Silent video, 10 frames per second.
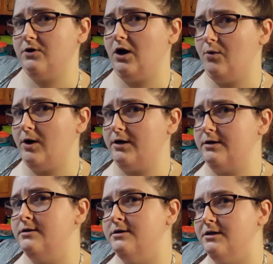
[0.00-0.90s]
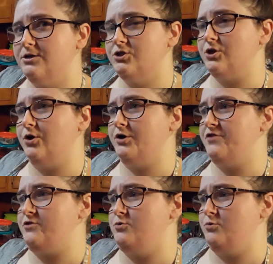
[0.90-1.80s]
hot water. So
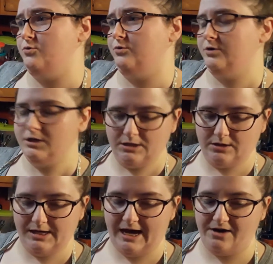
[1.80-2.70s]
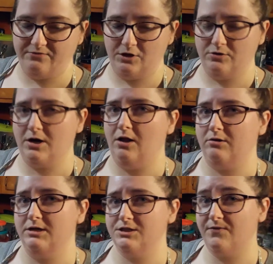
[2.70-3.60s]
if you have low
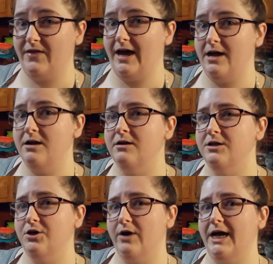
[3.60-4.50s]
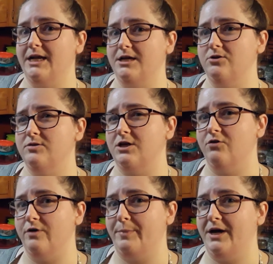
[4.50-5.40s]
tolerance for that, go ahead and get
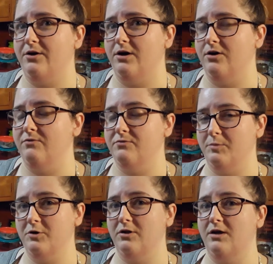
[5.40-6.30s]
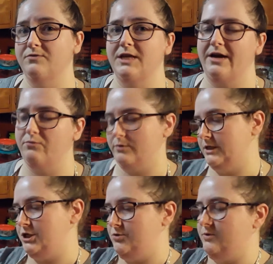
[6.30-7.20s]
yourself a pair of rubber gloves. They have
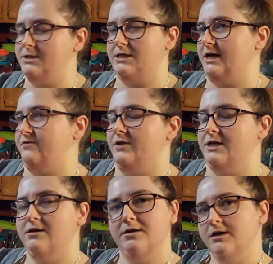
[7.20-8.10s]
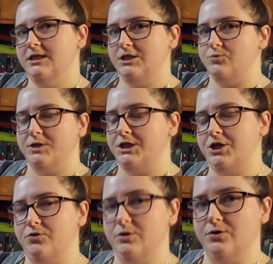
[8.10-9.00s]
really cute ones that have like these really
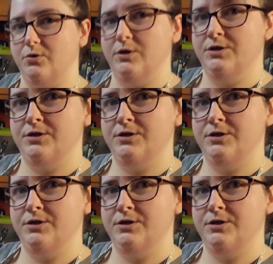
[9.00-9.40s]
cute little